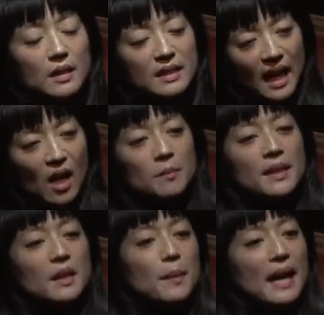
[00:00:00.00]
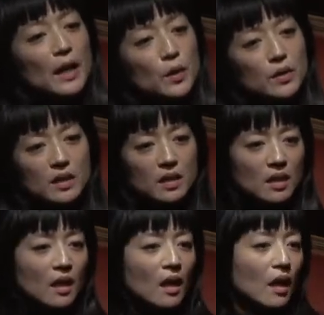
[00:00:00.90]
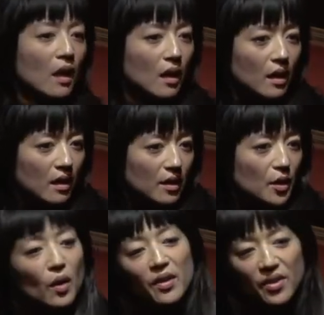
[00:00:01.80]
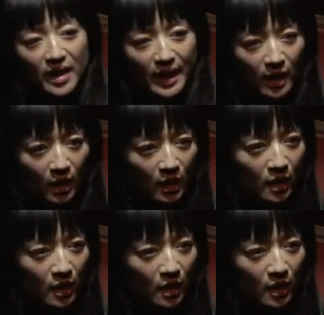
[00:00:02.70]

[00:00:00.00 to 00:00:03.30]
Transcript: Tell me about your thing.